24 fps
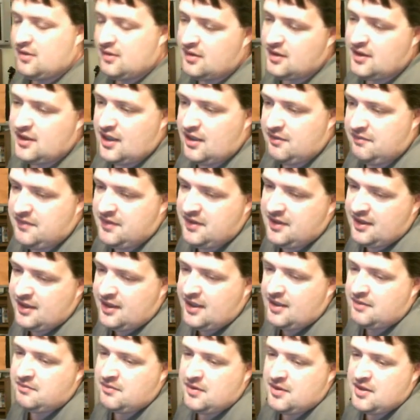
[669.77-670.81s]
Evidently
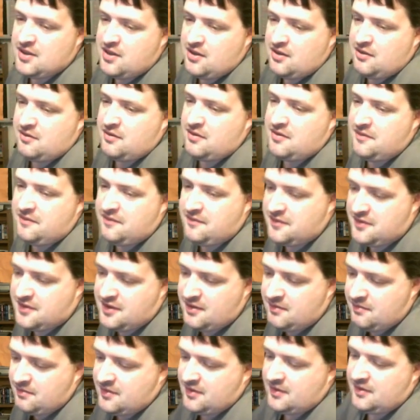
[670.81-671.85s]
I must owe her for
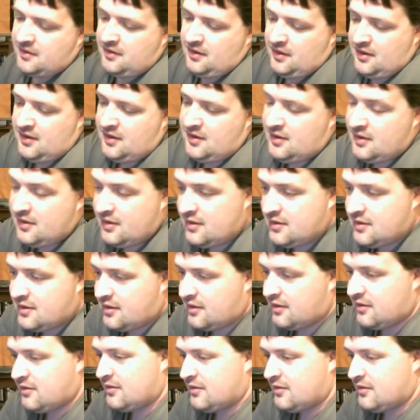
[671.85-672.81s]
something. So,